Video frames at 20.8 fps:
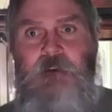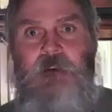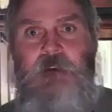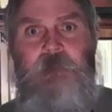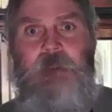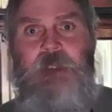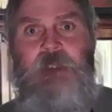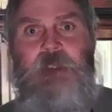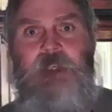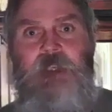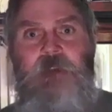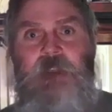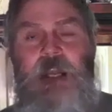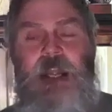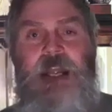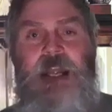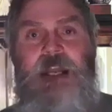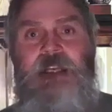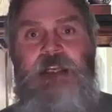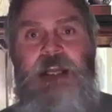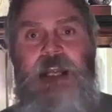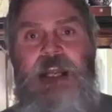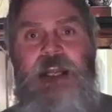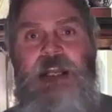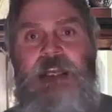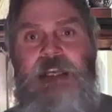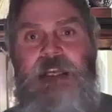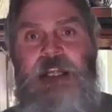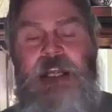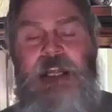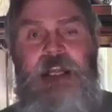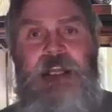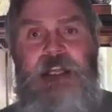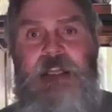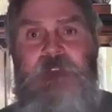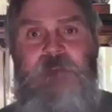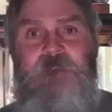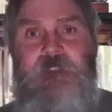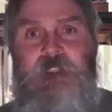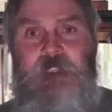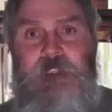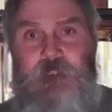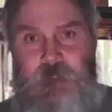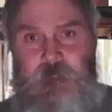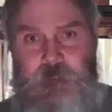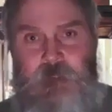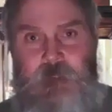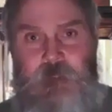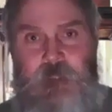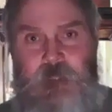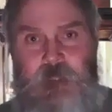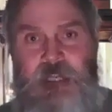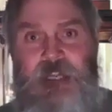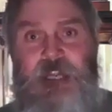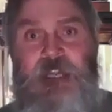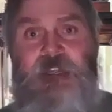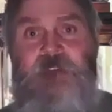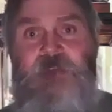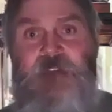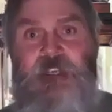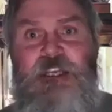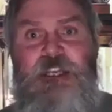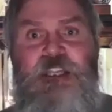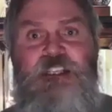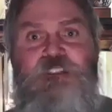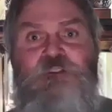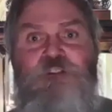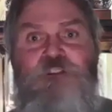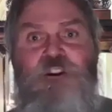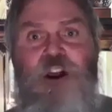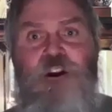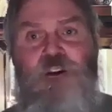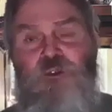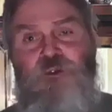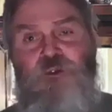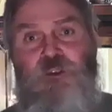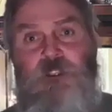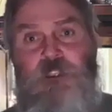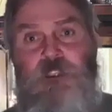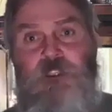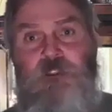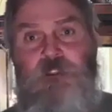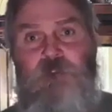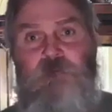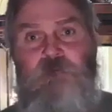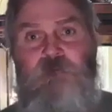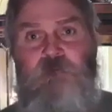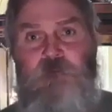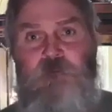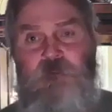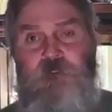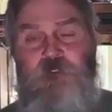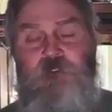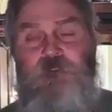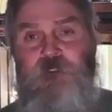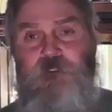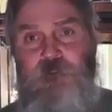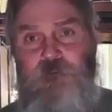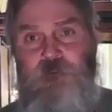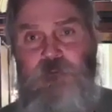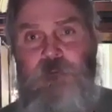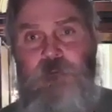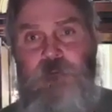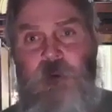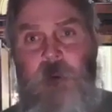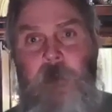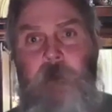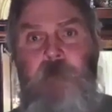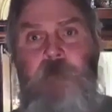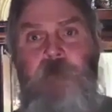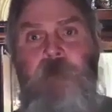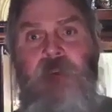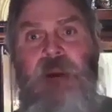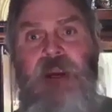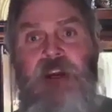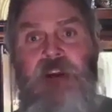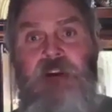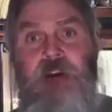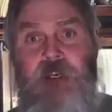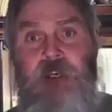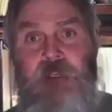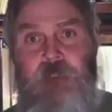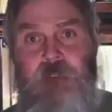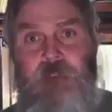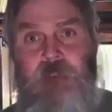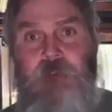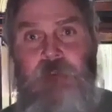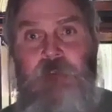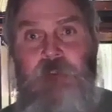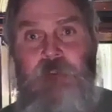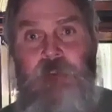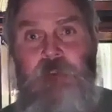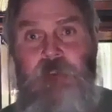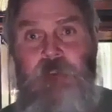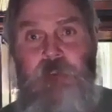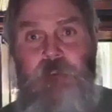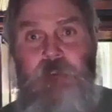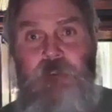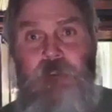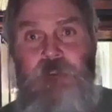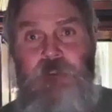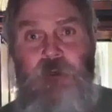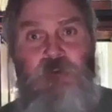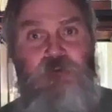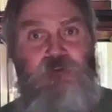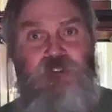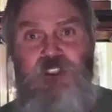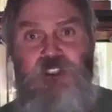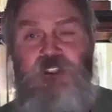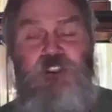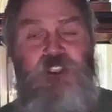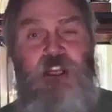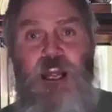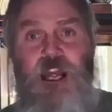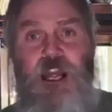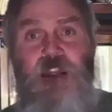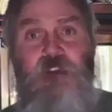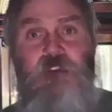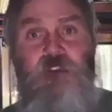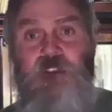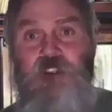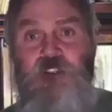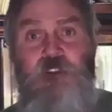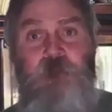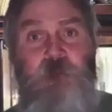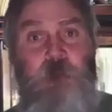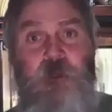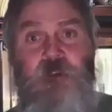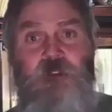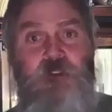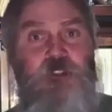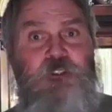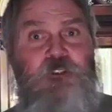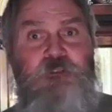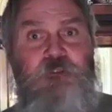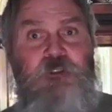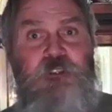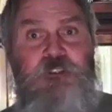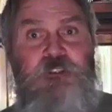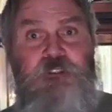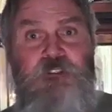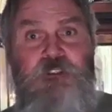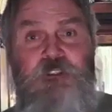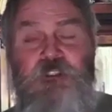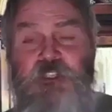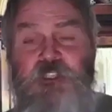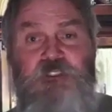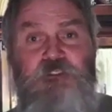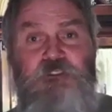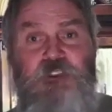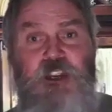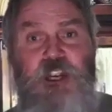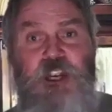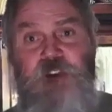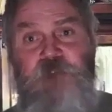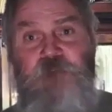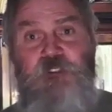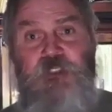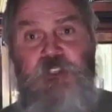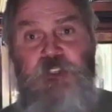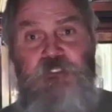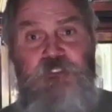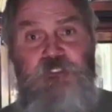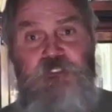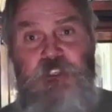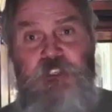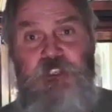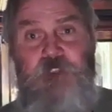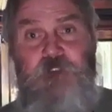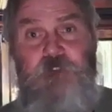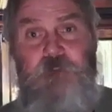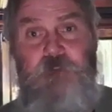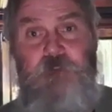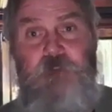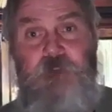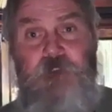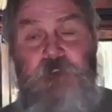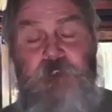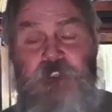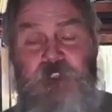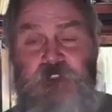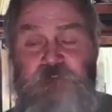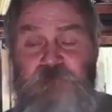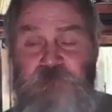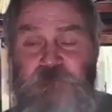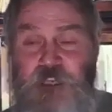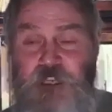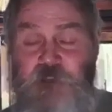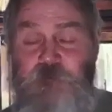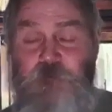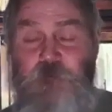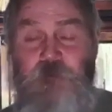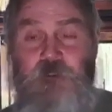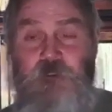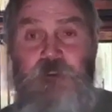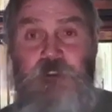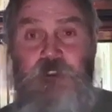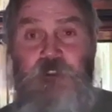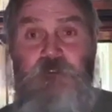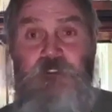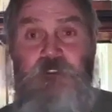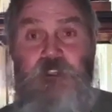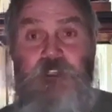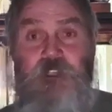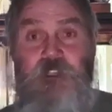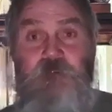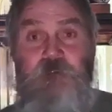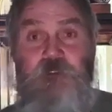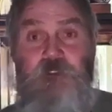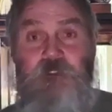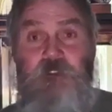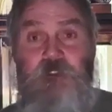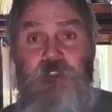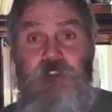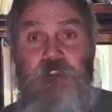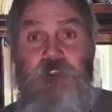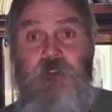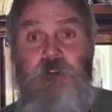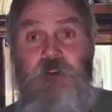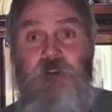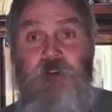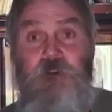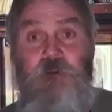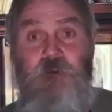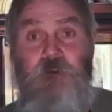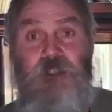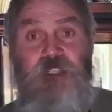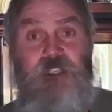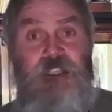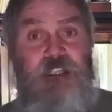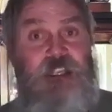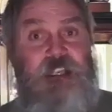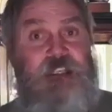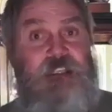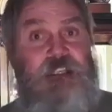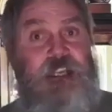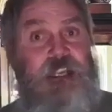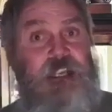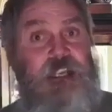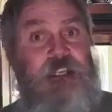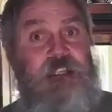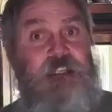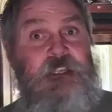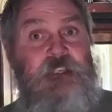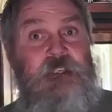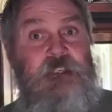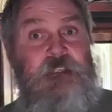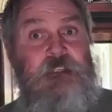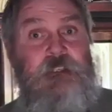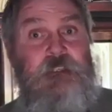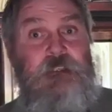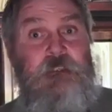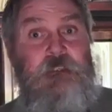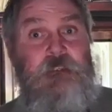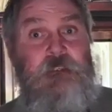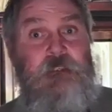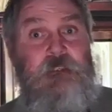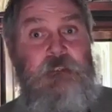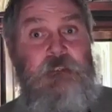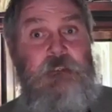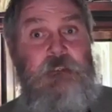I mean, that ought to be enough. And, and heaven, heaven is only for the Jews, period. No Gentile, especially a Christian, is ever going to see it. If they want to go to heaven, when they die,